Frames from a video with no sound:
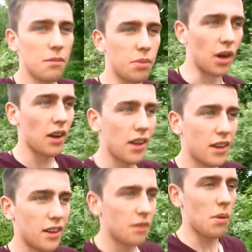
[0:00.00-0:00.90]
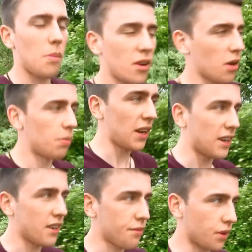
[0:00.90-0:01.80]
but people are
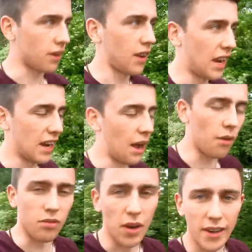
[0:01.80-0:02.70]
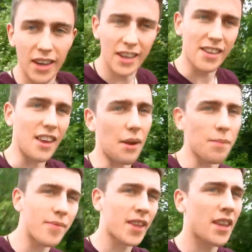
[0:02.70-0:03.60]
completely different in and out of work, so
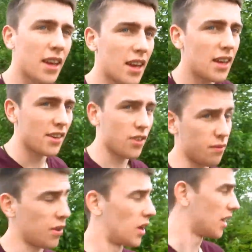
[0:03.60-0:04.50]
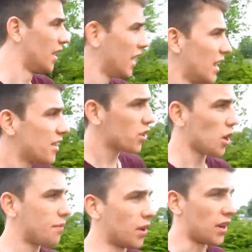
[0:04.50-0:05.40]
it's good fun, it's
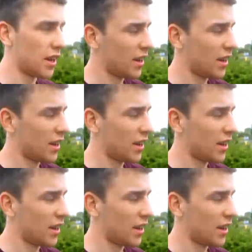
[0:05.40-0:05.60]
good fun.